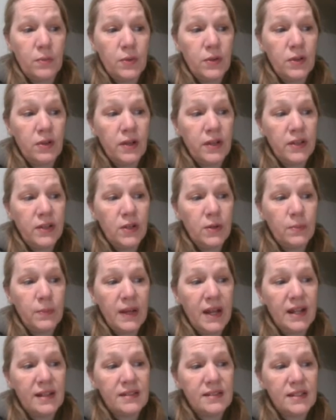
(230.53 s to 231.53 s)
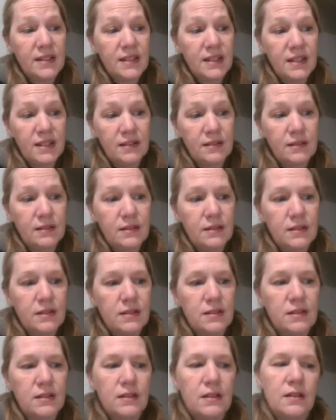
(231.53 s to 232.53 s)
Put on your bats and
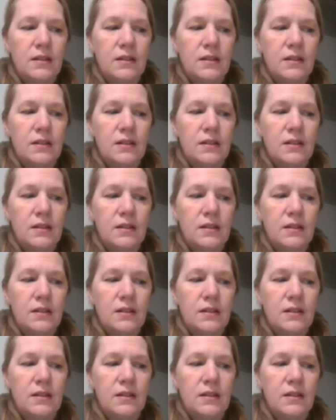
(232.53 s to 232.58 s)
kittens."